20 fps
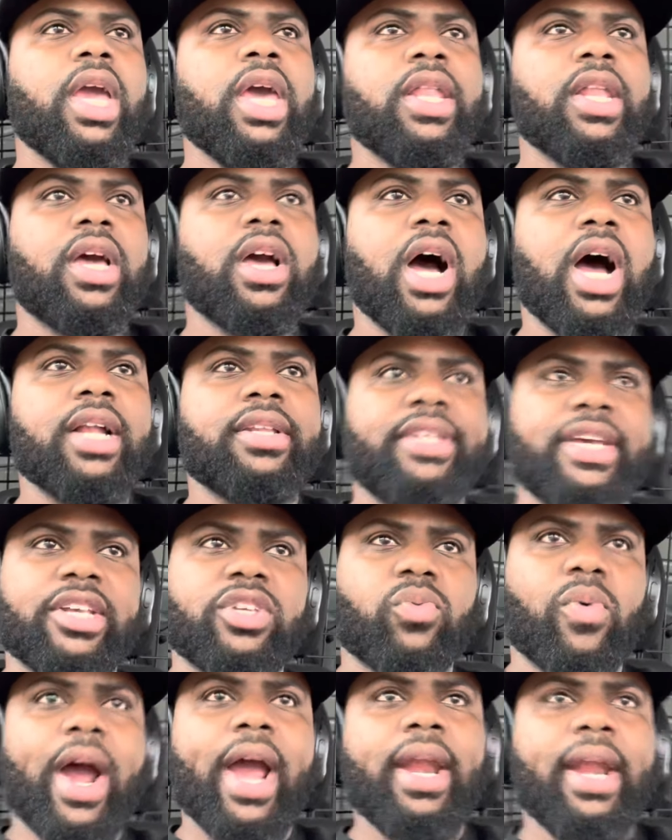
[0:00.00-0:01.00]
in the contest
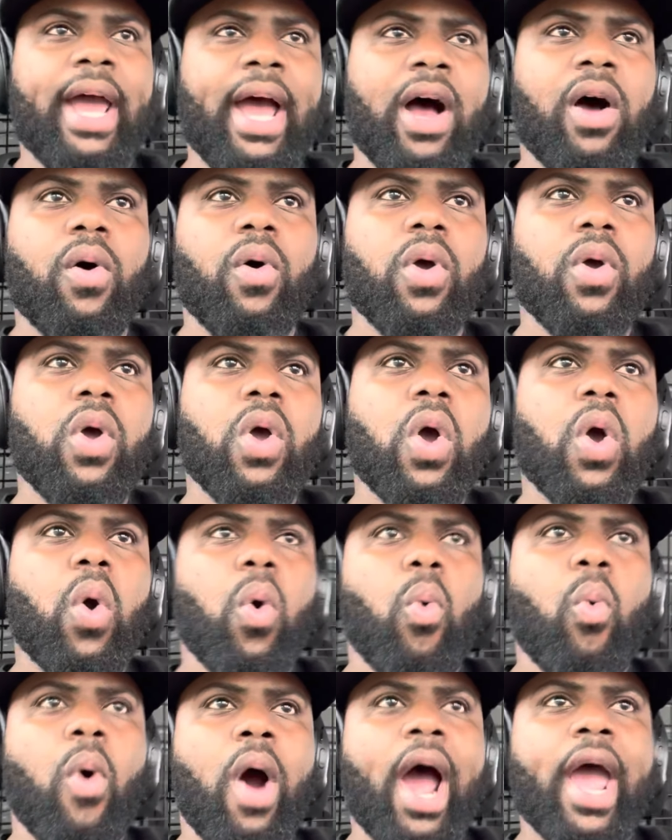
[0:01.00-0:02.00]
right now,
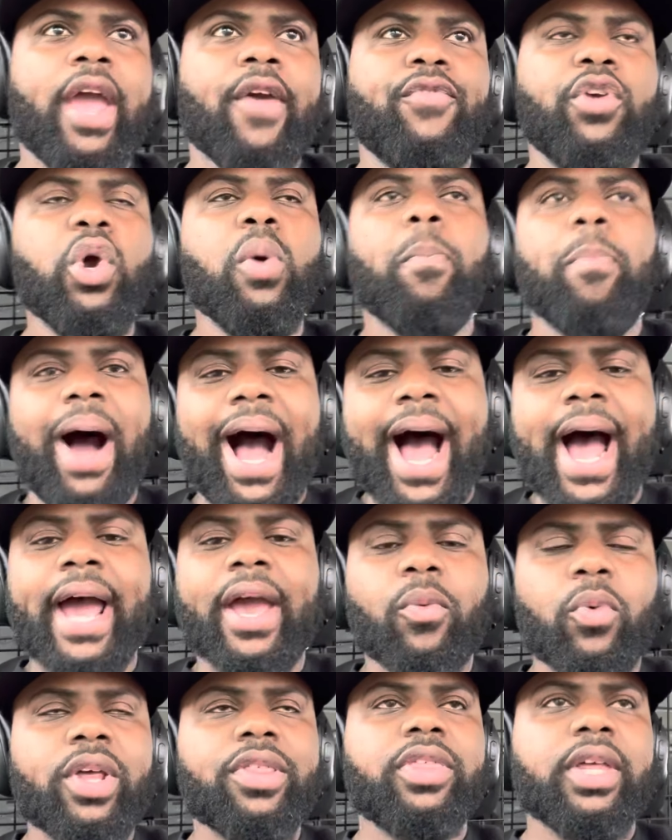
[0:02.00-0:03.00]
why if you buy
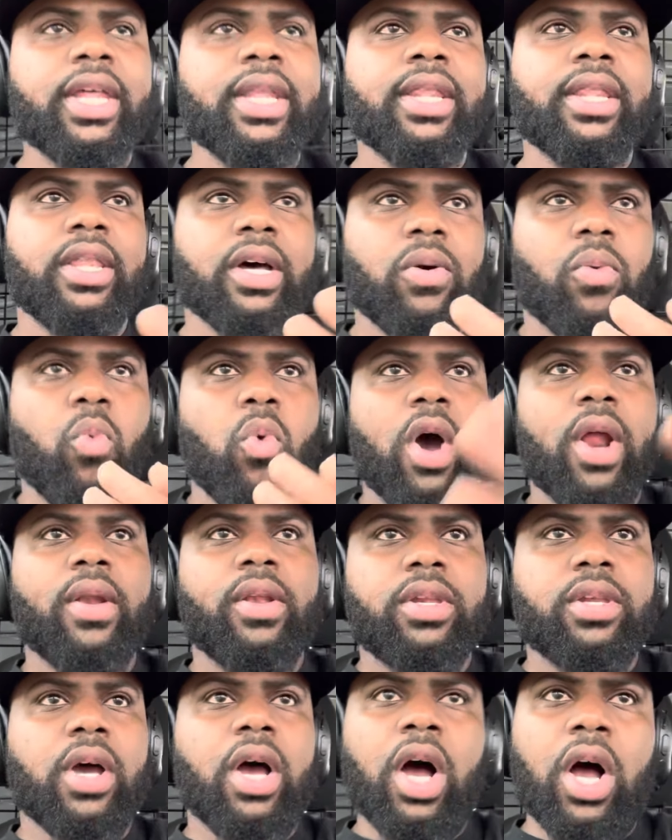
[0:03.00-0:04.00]
within the one
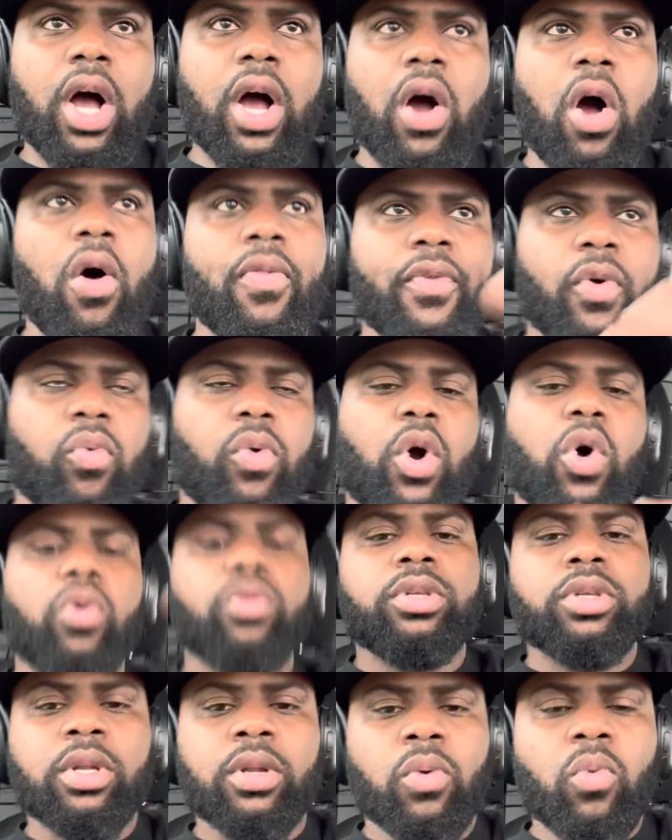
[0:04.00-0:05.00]
uh, on the
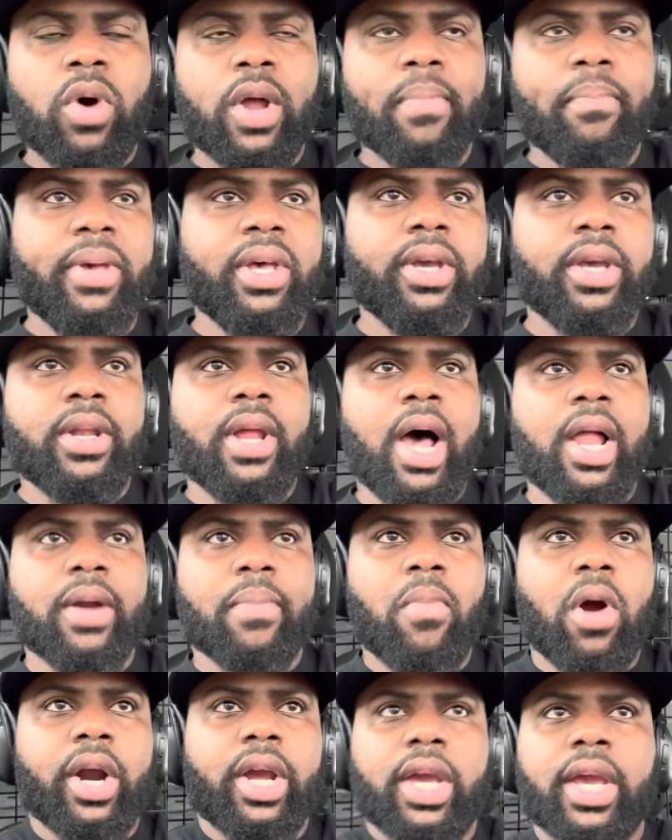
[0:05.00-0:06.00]
road to the one billion dollar
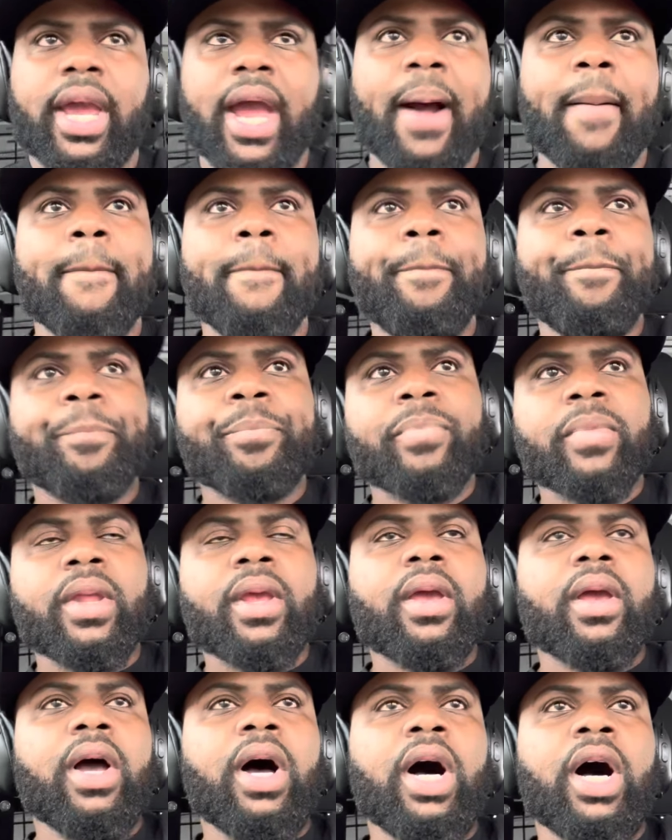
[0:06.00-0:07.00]
market cap,
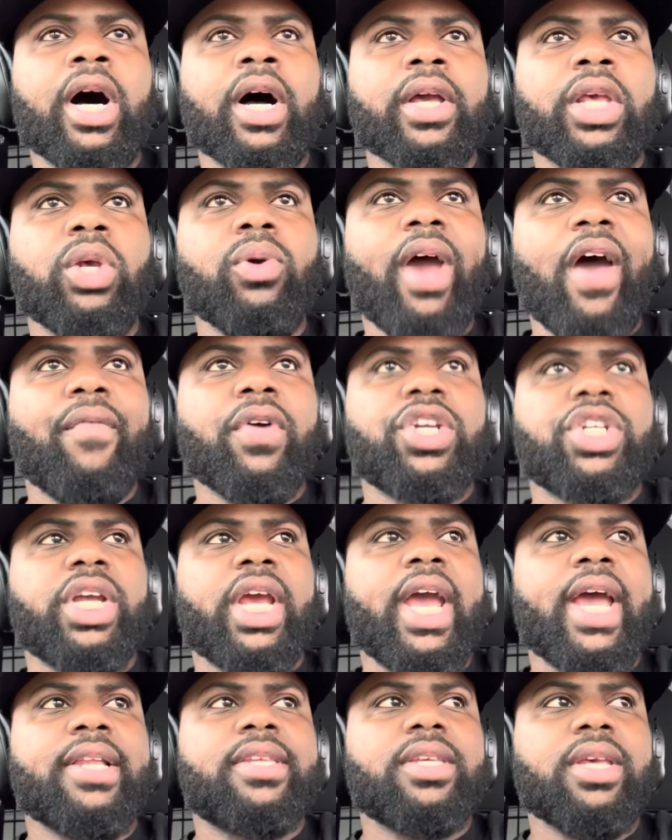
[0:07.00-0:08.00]
uh, you have a
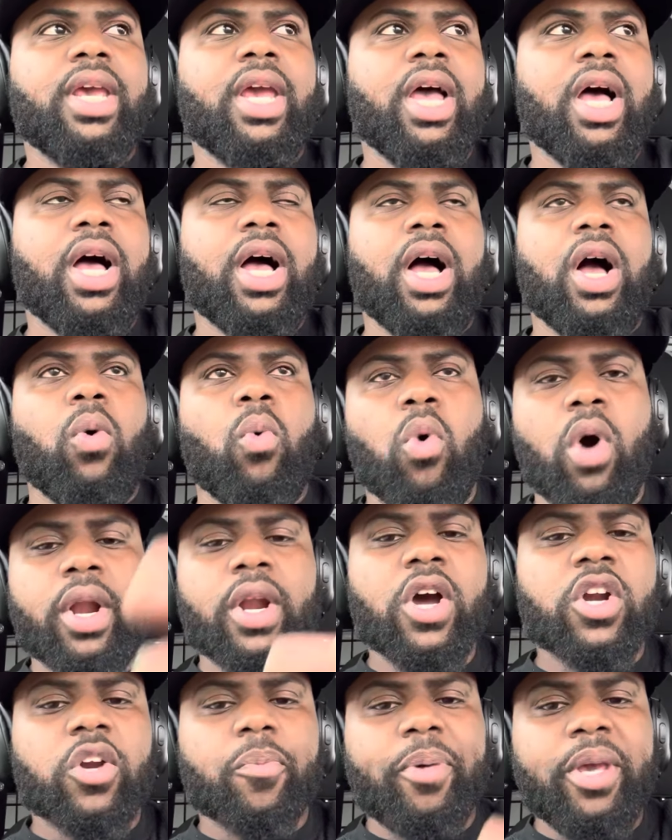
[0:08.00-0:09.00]
chance.
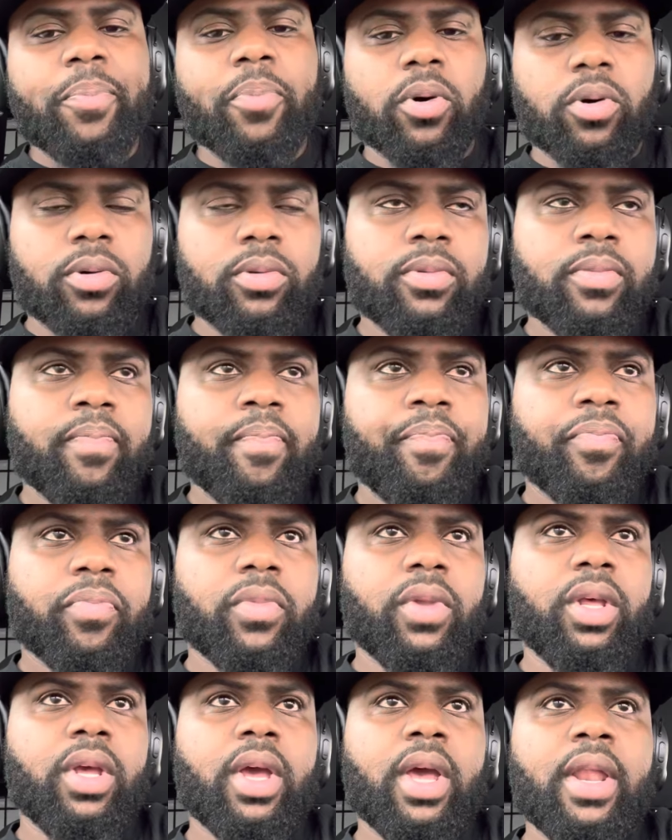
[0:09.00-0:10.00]
100 people
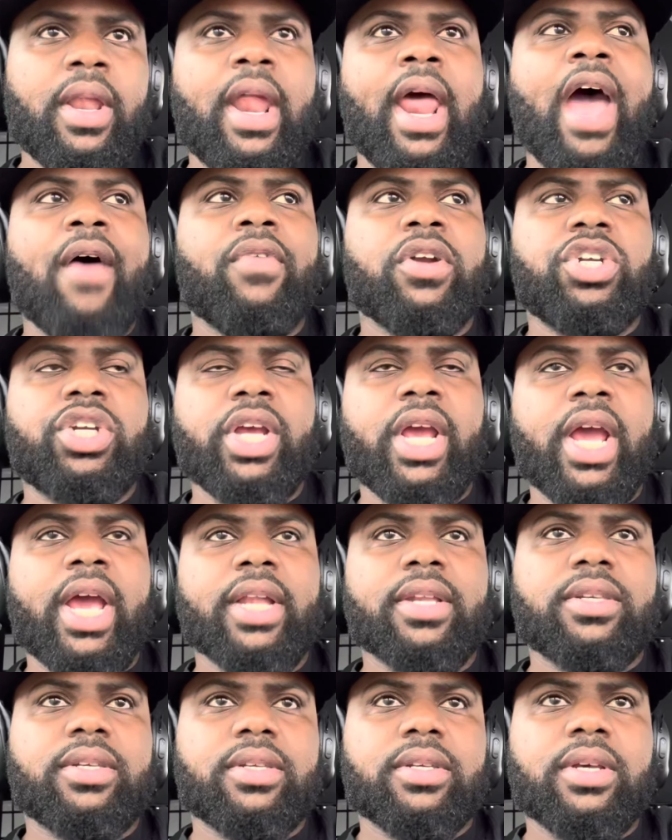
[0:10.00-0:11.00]
have a
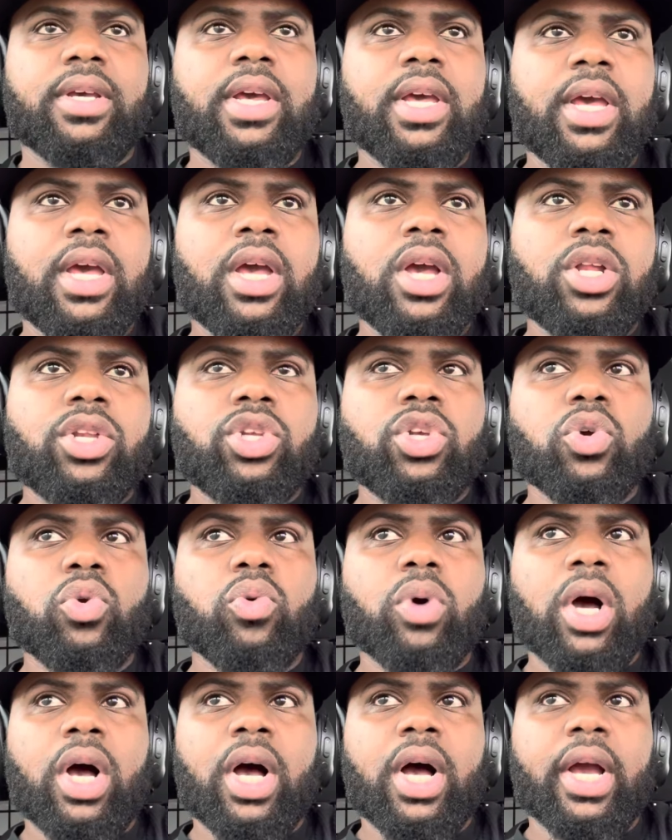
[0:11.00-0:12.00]
chance
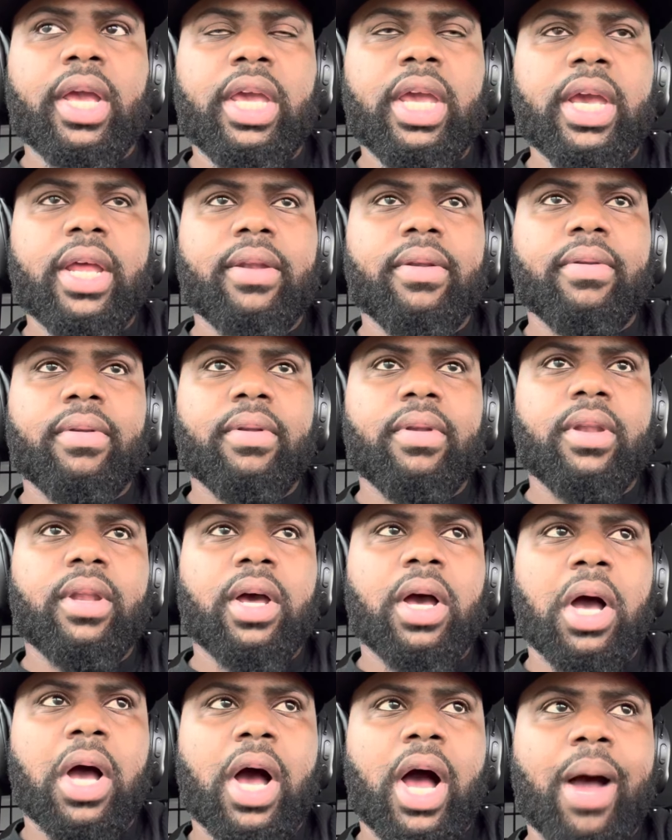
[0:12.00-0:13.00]
to uh, get,
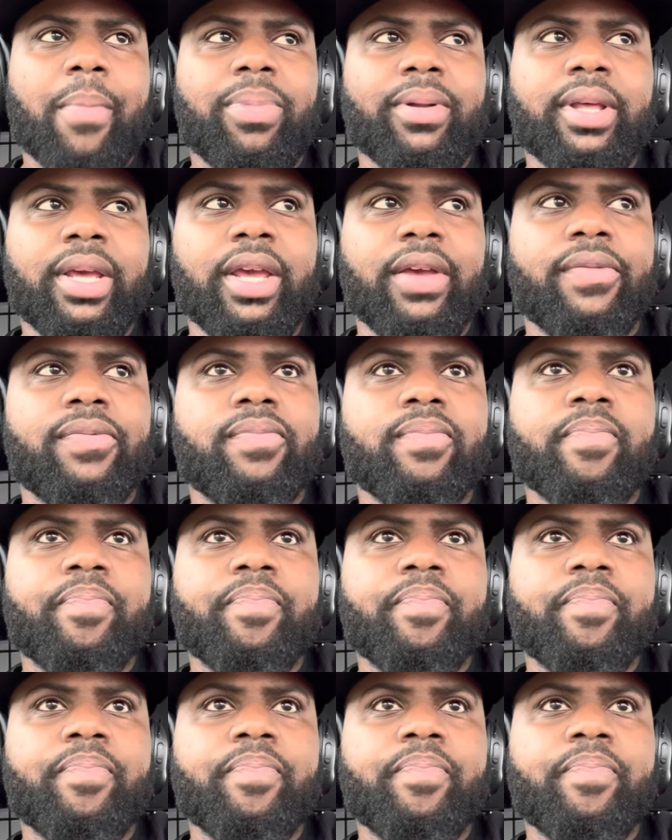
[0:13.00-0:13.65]
uh, I believe,